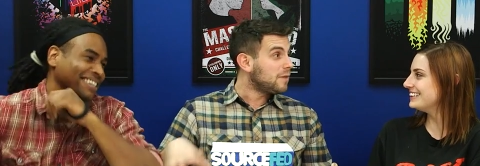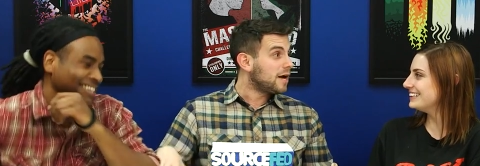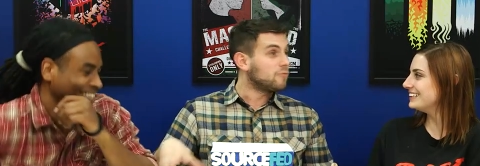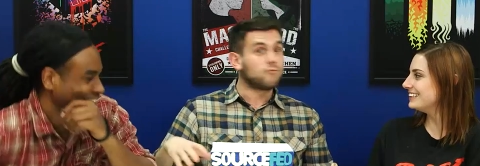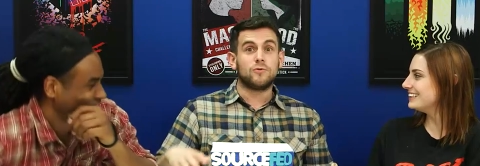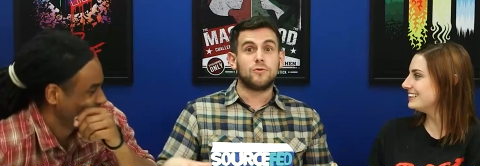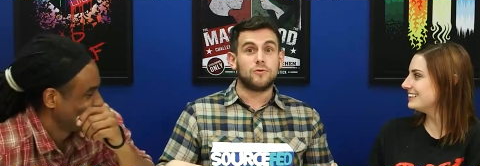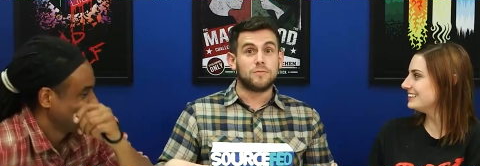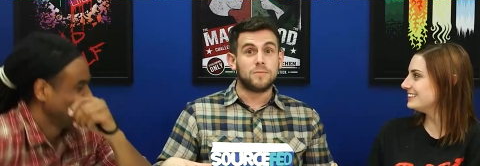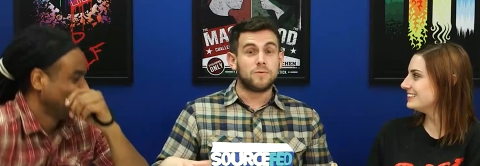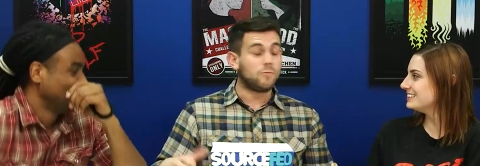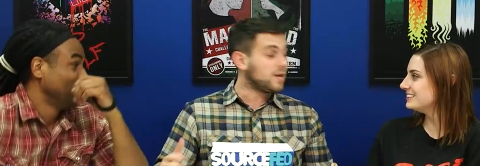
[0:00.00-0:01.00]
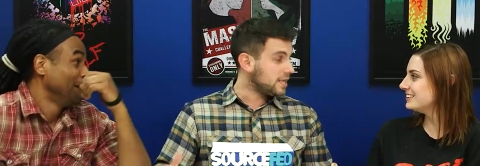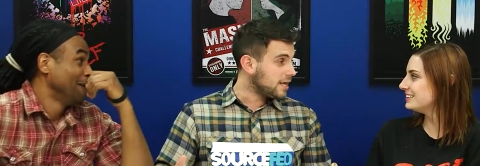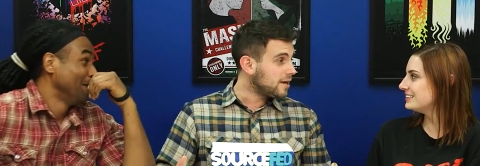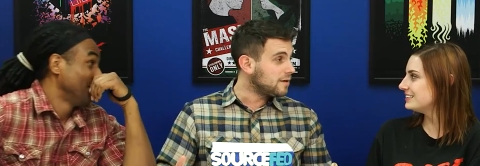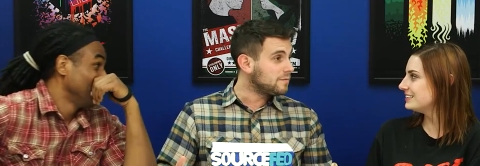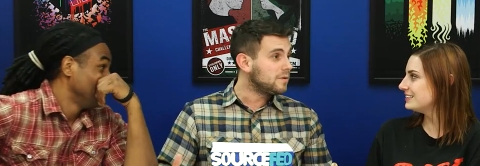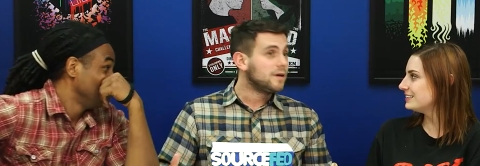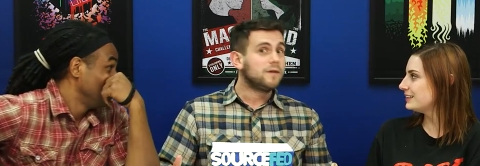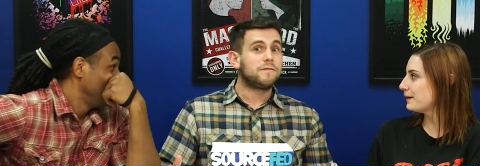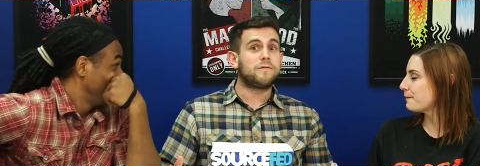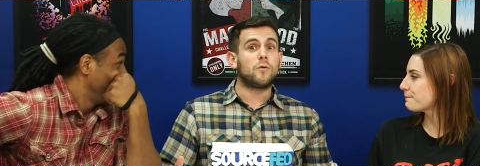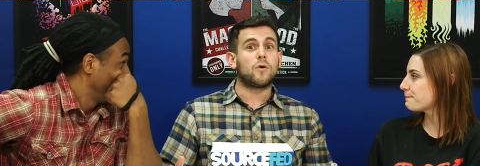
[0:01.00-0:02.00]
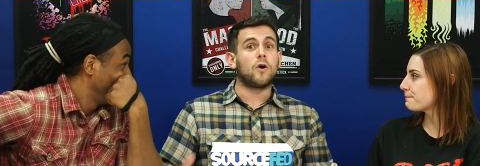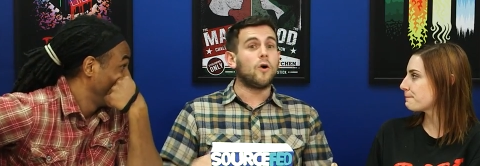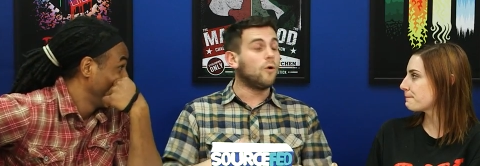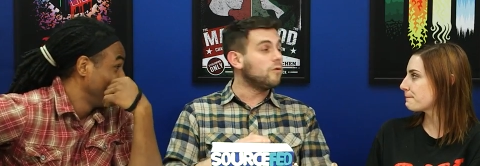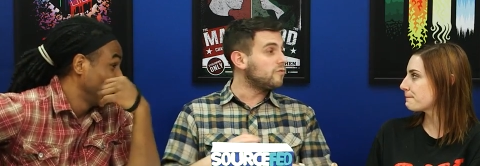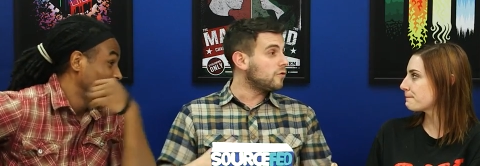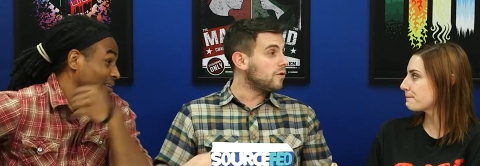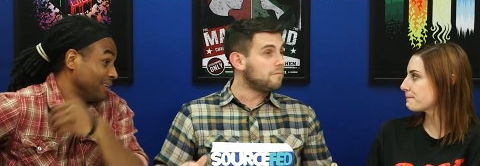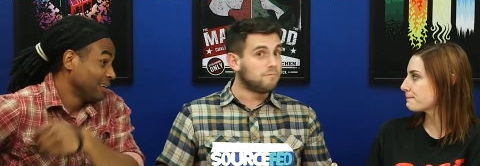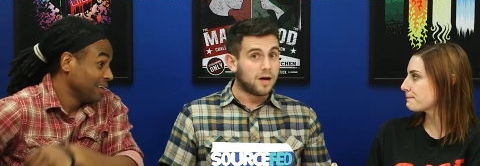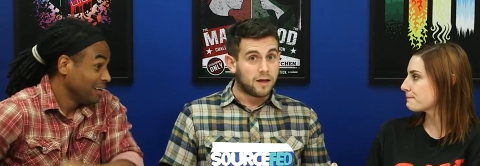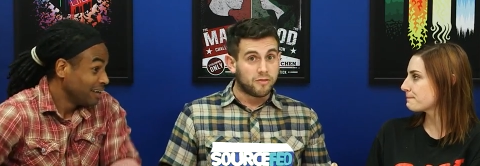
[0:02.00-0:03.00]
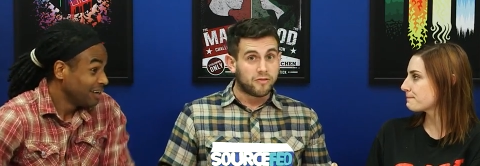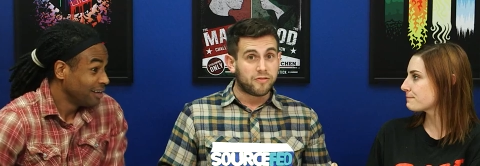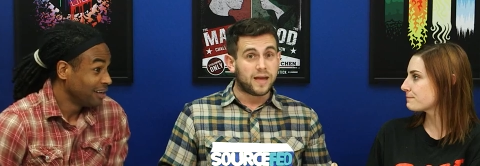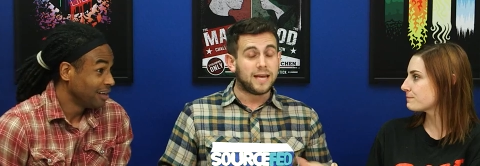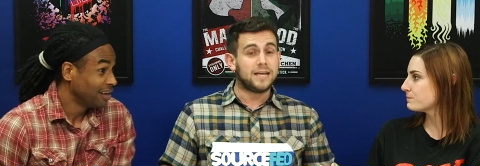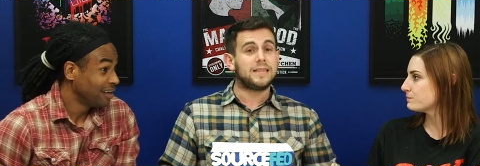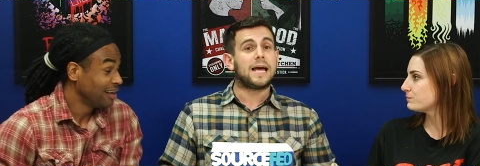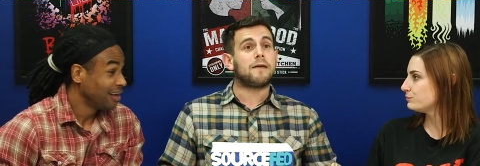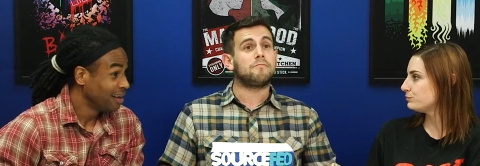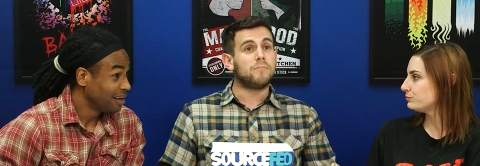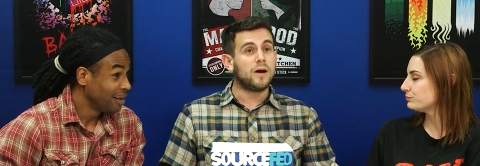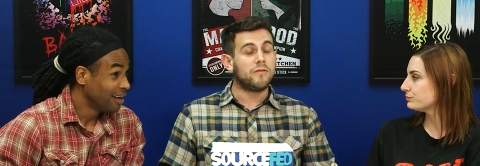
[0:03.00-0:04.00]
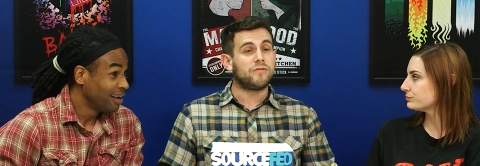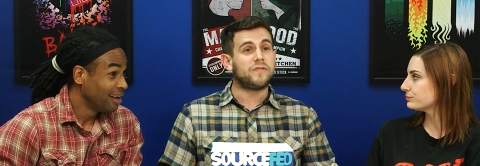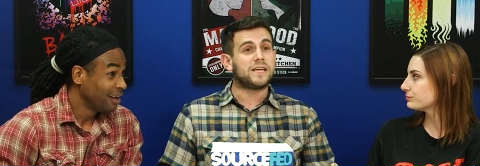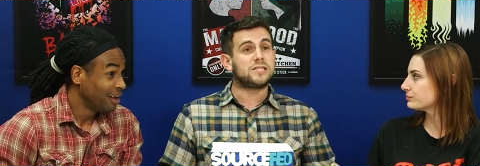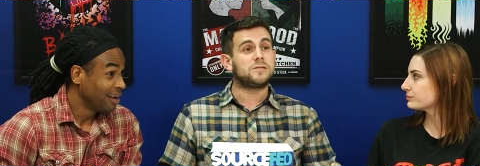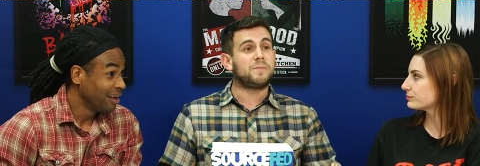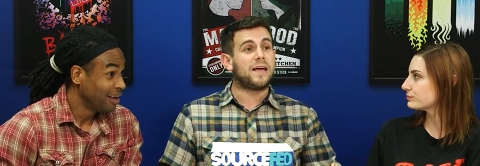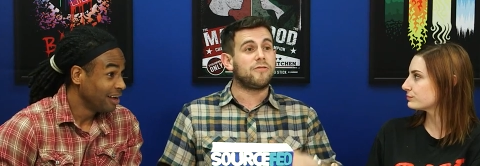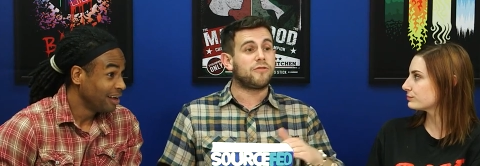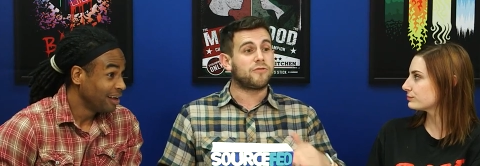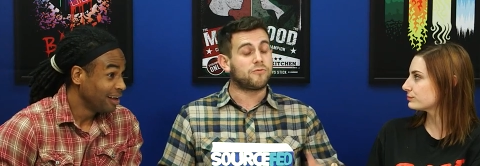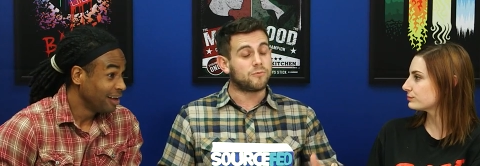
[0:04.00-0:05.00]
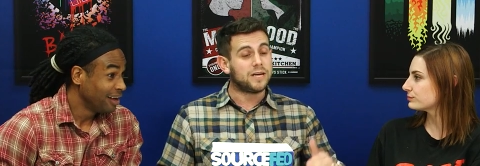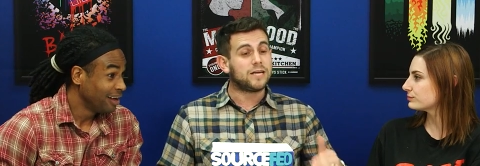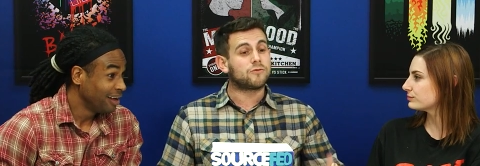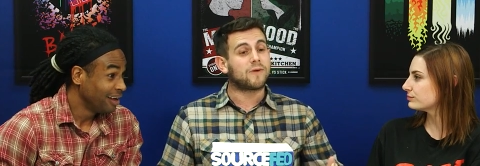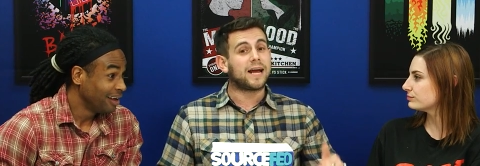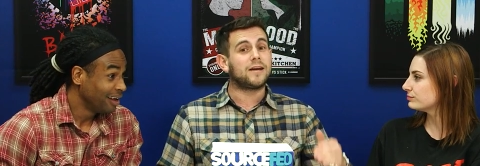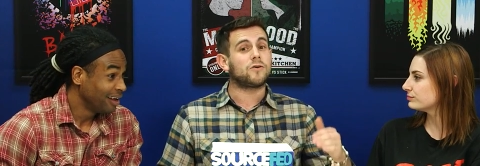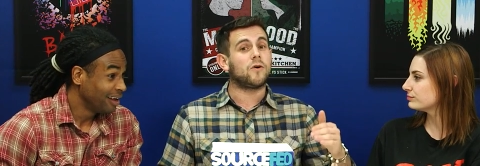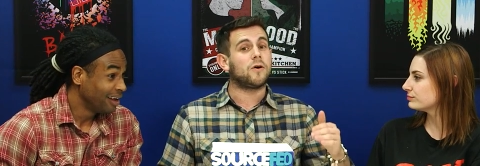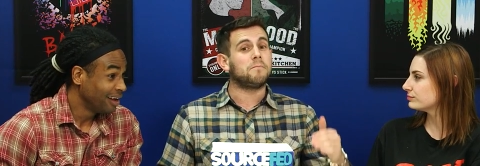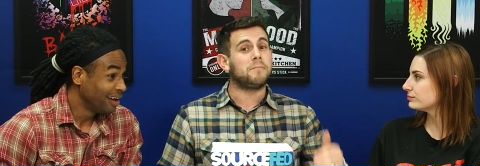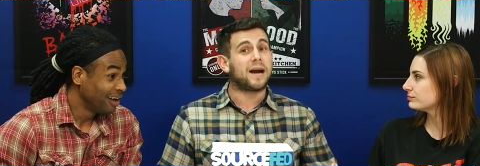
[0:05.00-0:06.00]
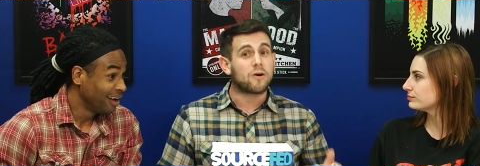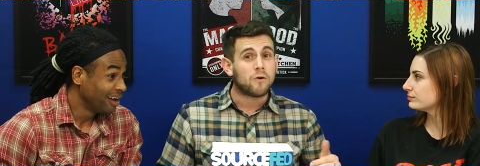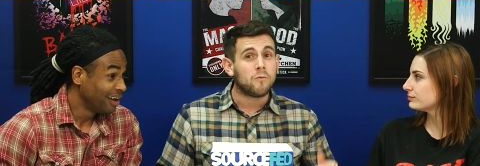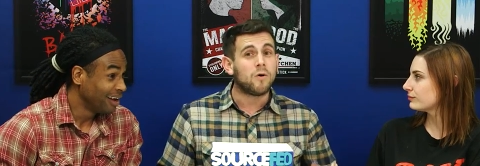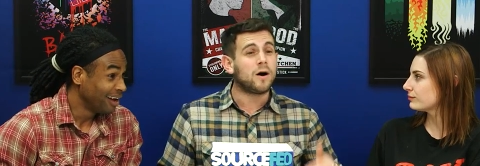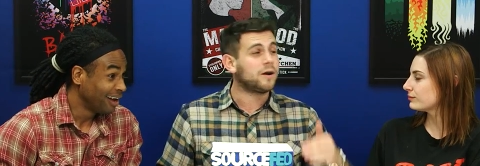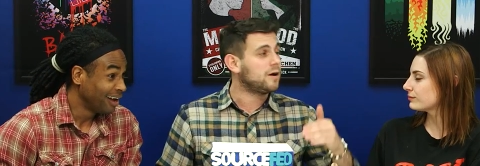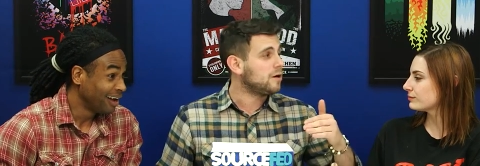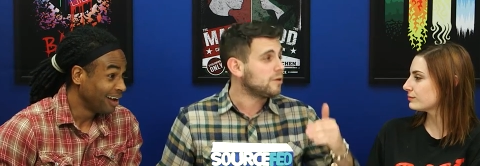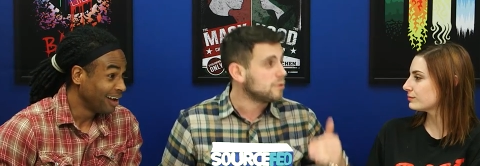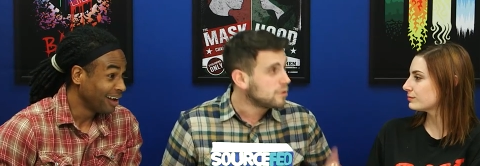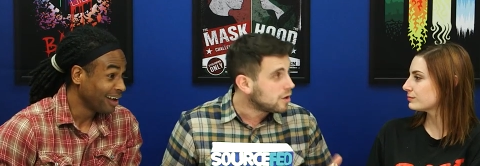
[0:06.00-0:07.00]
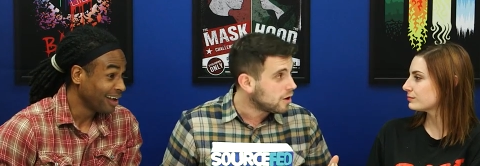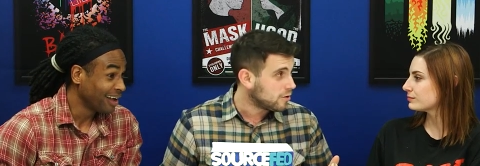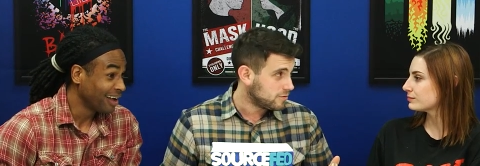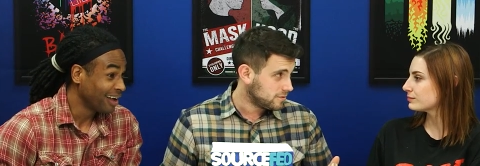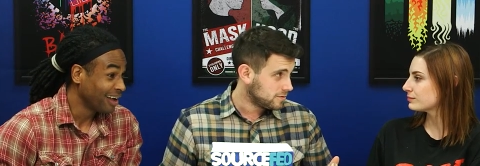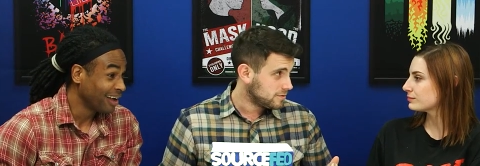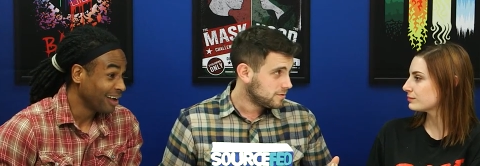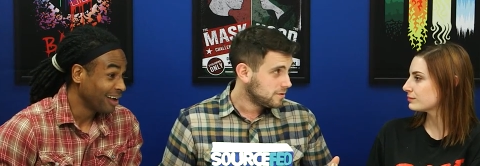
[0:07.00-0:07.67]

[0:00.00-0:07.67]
Speaker 1: my room with him for over a month. And in that month, they spent three grand on marijuana alone.